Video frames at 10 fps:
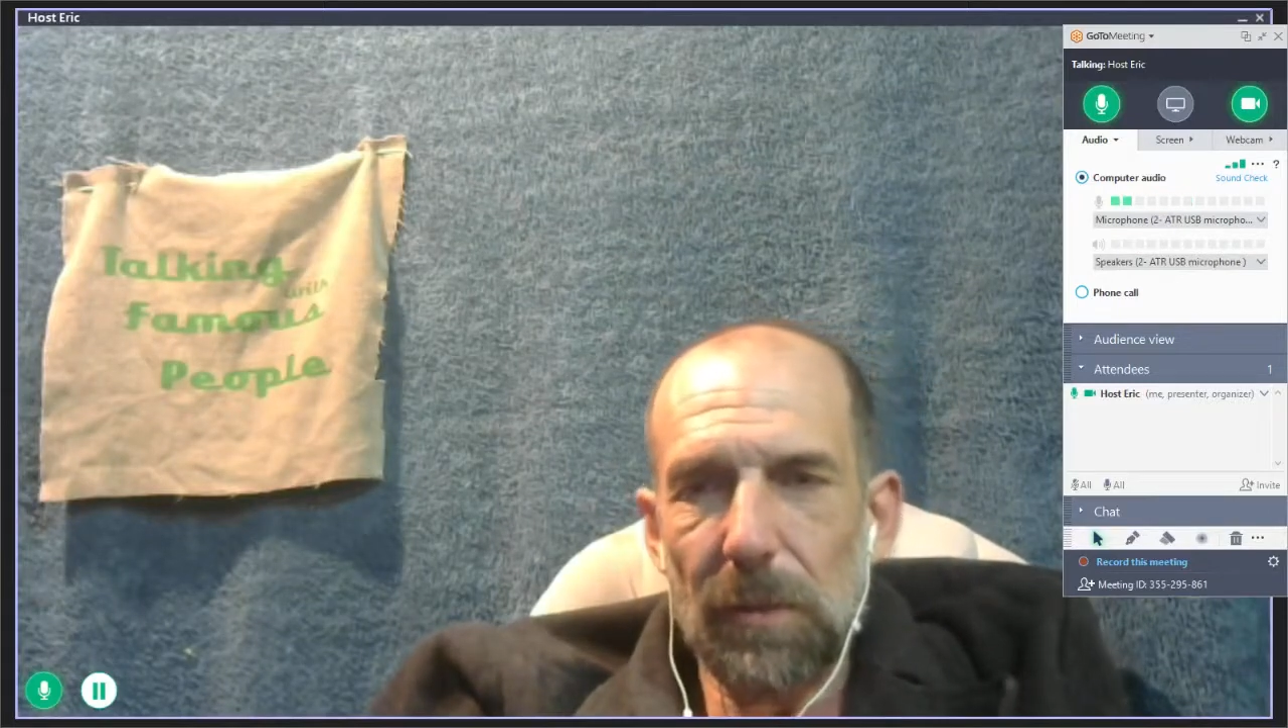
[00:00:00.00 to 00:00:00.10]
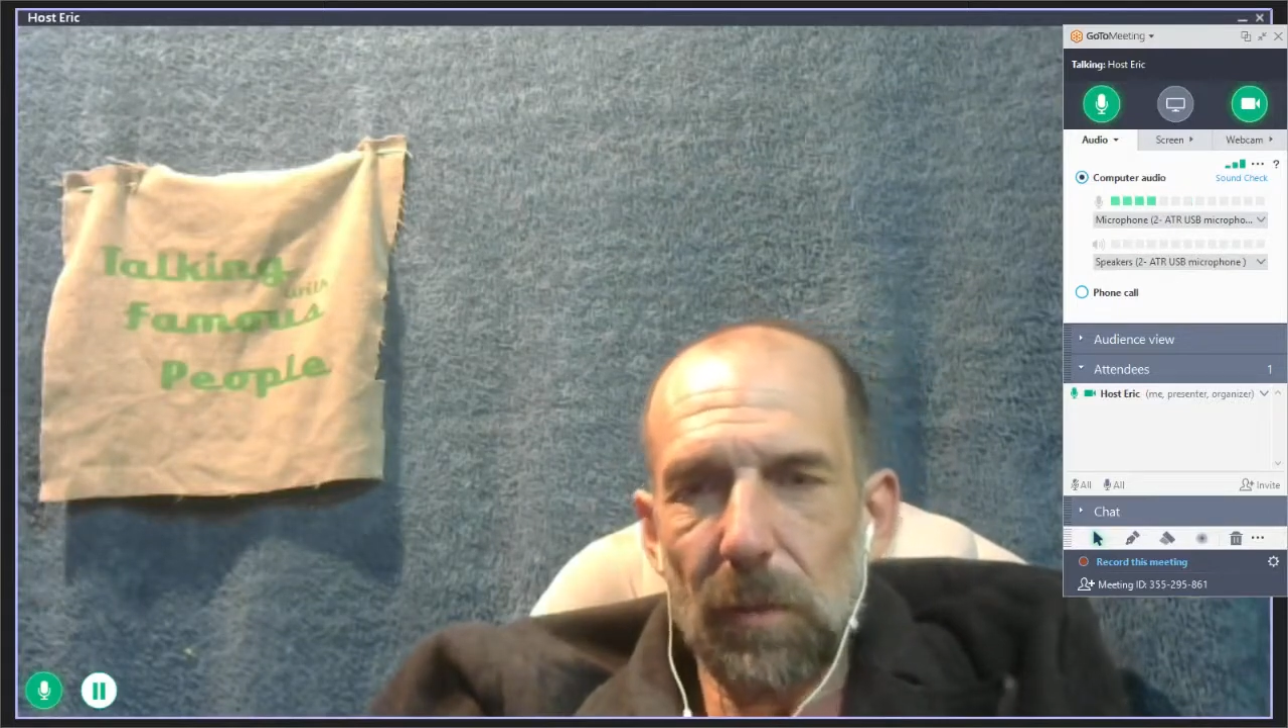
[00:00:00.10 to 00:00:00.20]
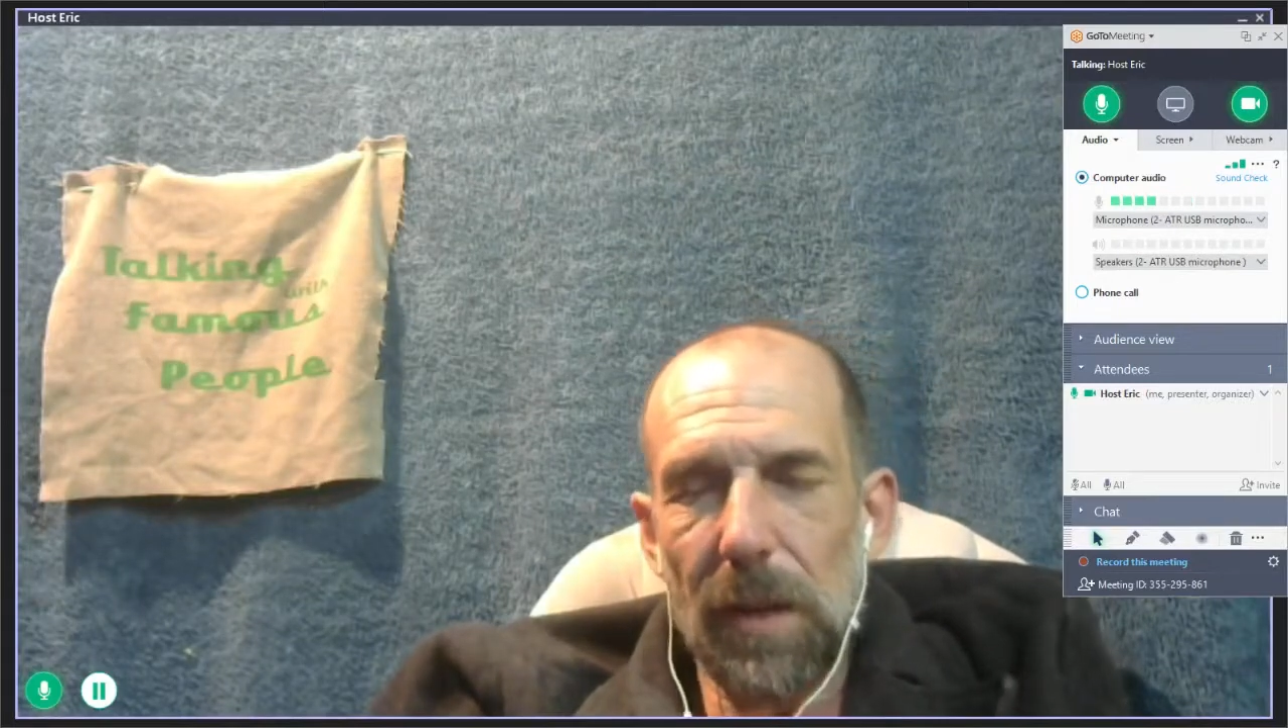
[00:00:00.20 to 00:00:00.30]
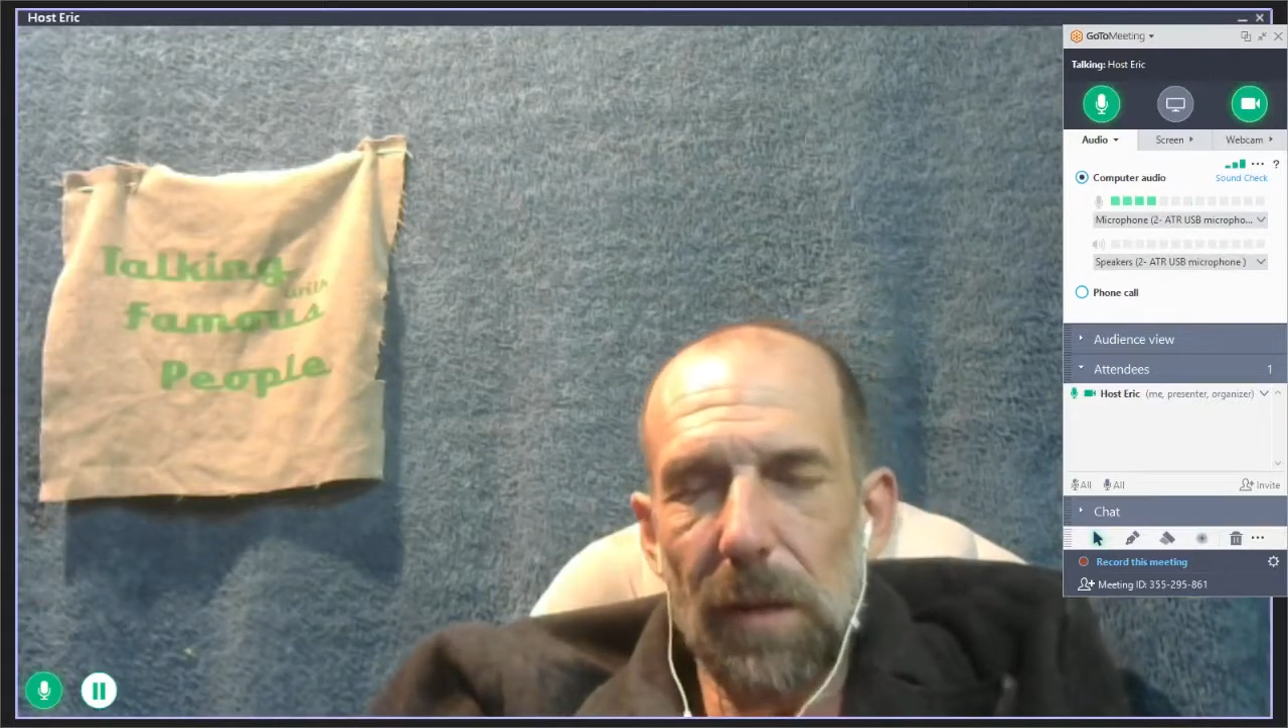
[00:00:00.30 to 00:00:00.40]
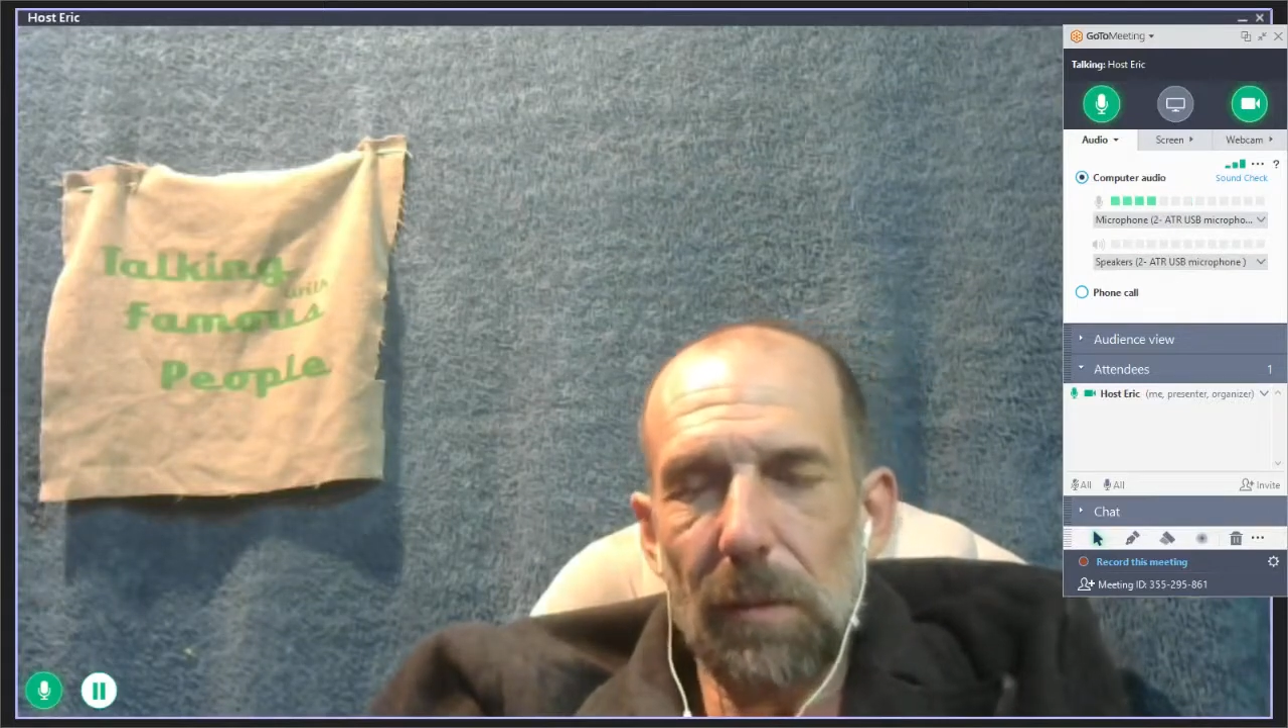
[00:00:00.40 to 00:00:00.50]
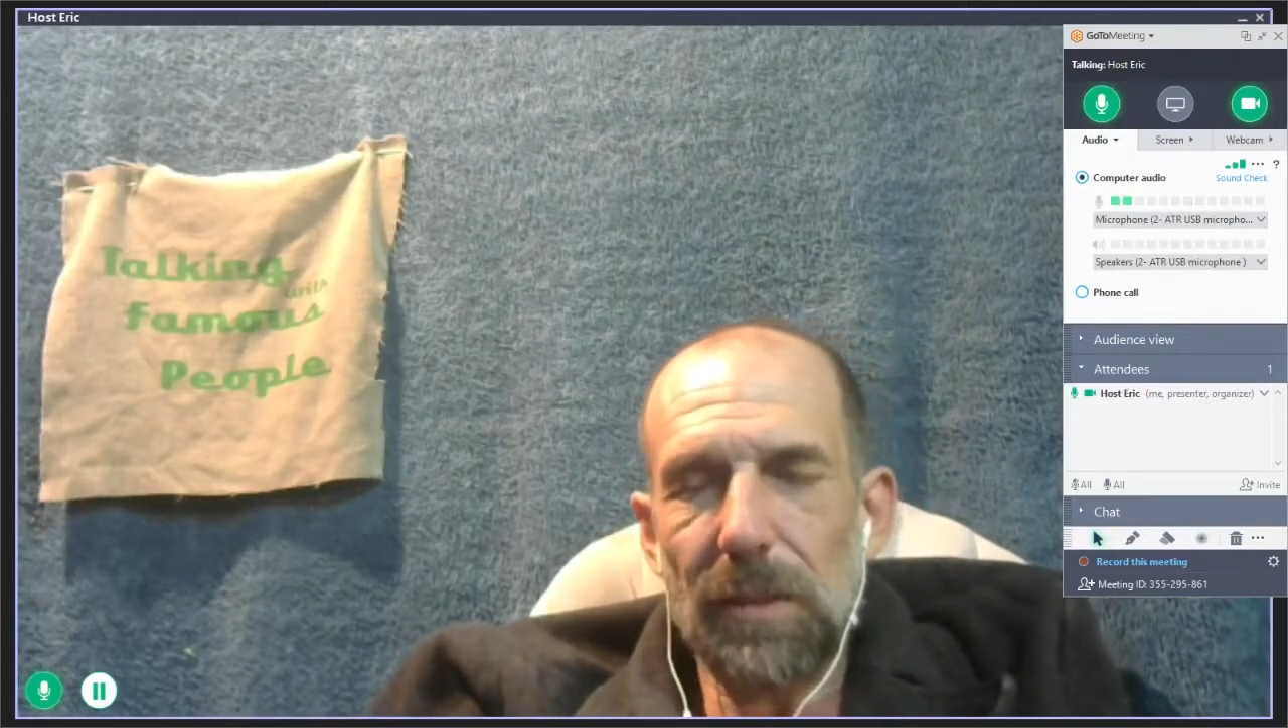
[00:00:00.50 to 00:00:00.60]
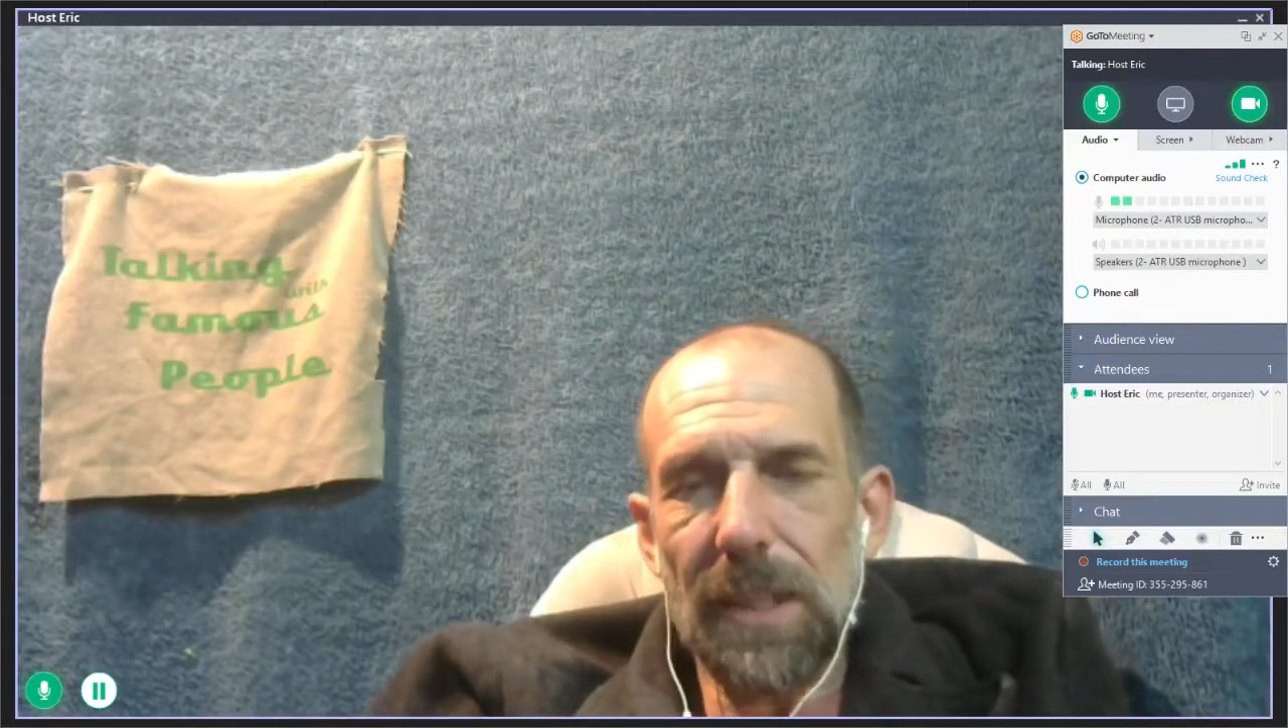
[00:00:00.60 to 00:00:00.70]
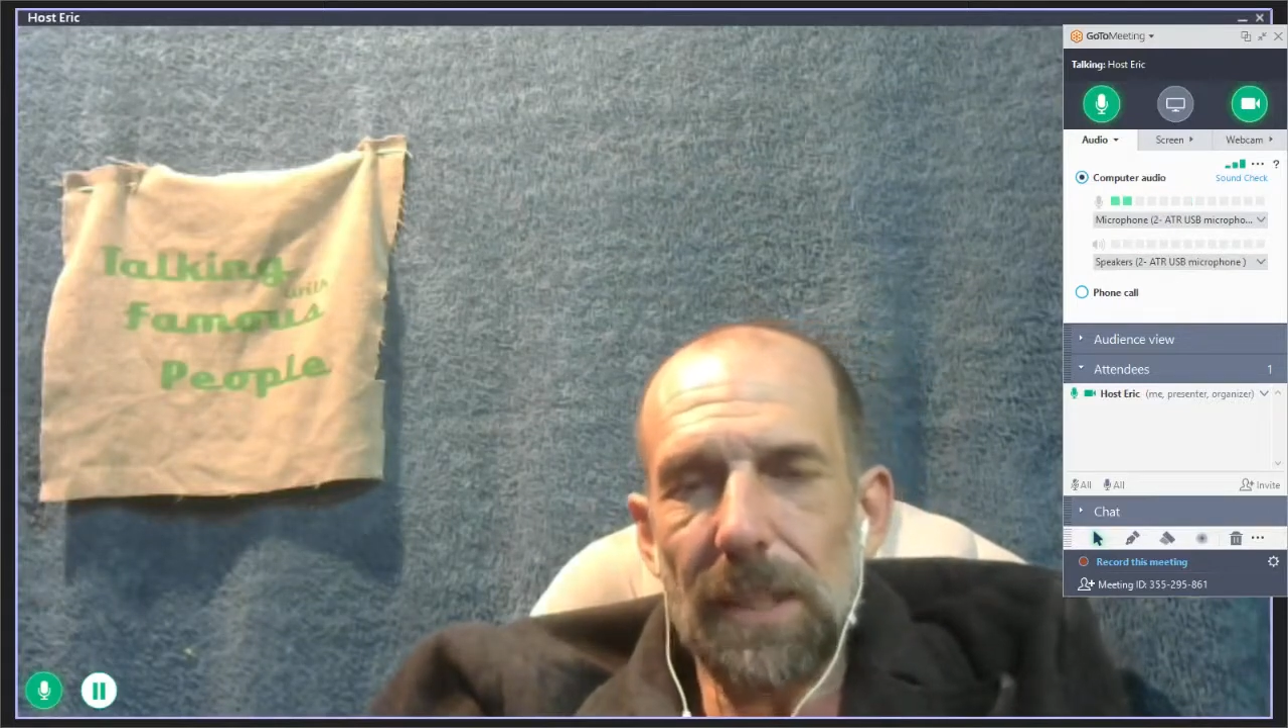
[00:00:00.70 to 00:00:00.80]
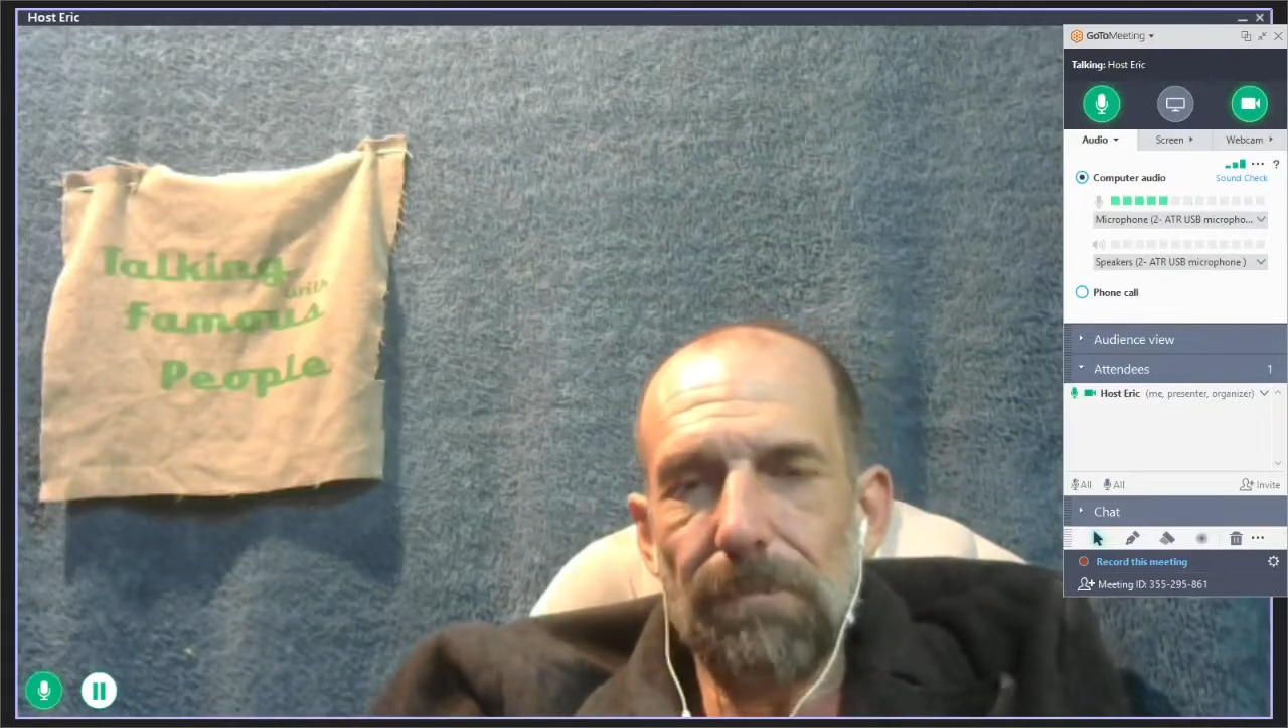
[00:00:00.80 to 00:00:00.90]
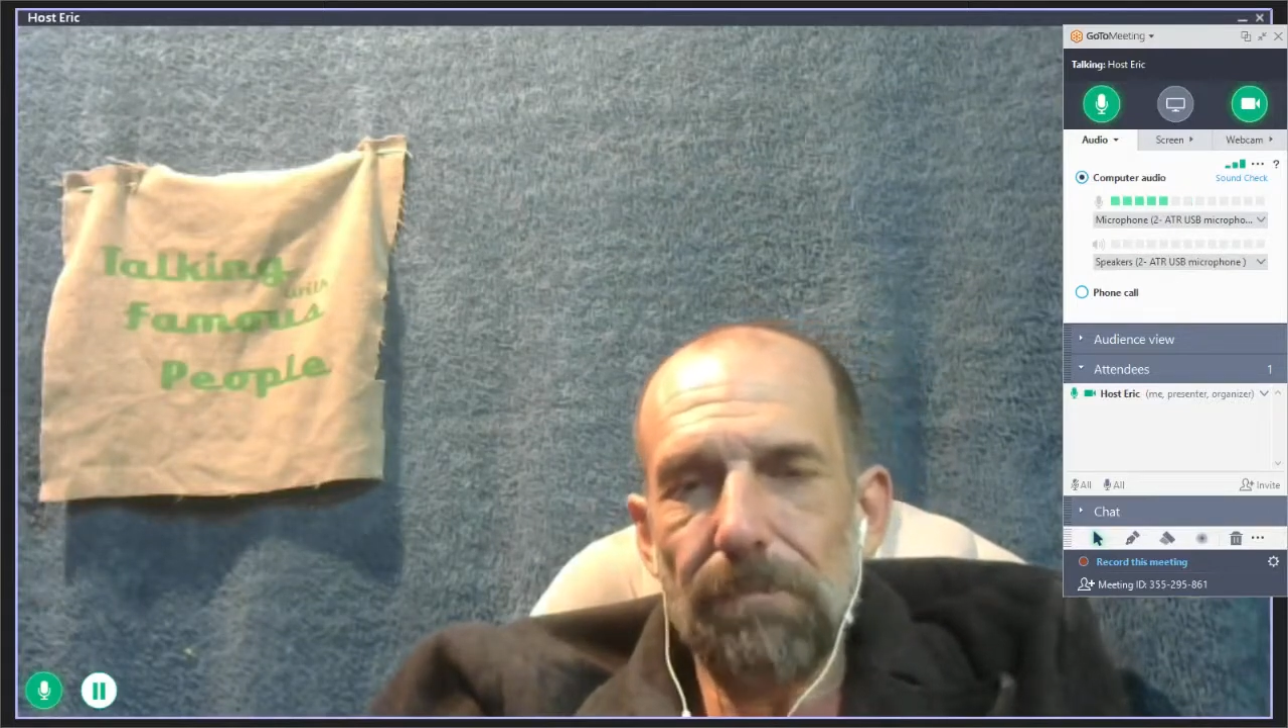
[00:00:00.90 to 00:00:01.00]
is the way in which
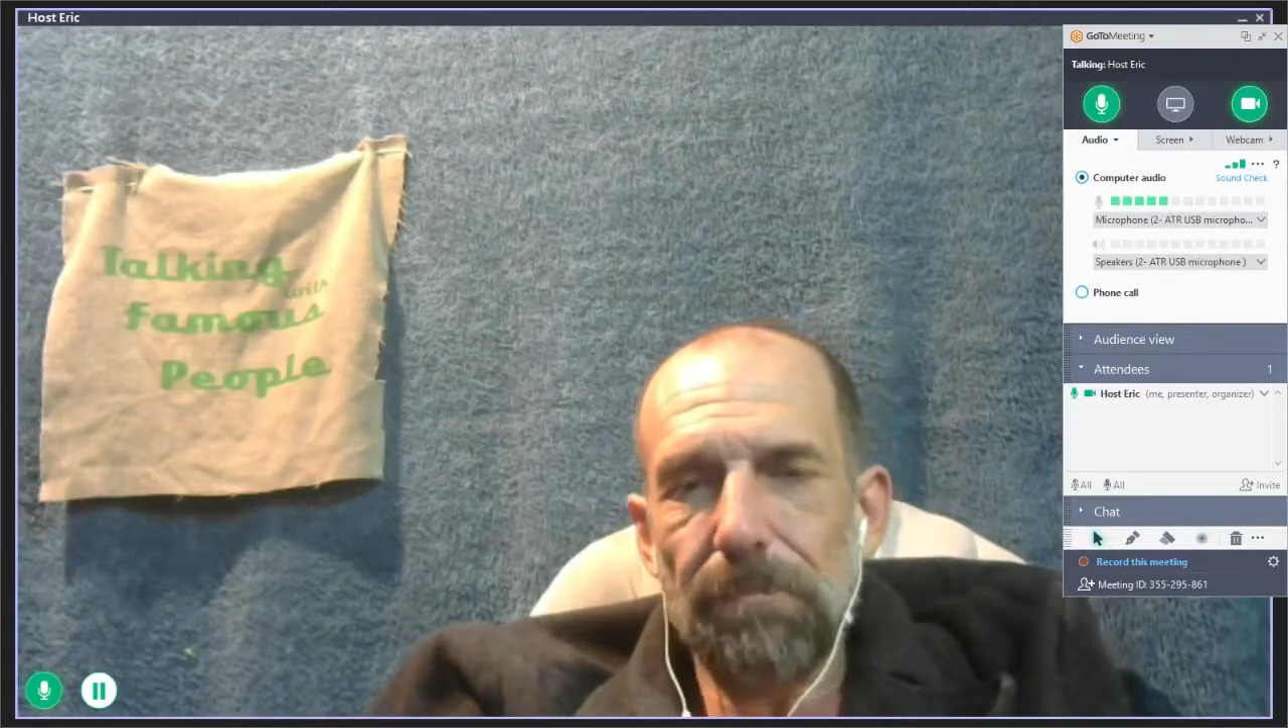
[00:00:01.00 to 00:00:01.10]
it